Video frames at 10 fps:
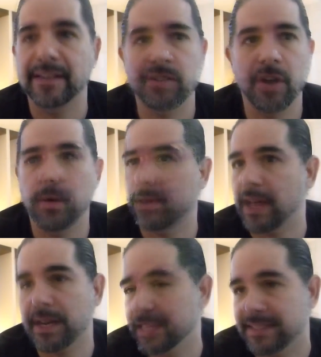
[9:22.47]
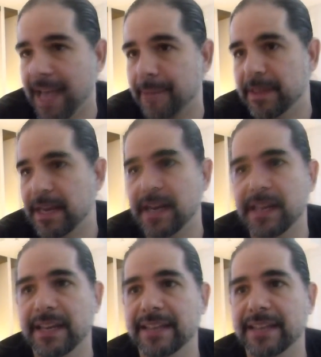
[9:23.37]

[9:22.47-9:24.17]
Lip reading: So a lot of things happen that I didn't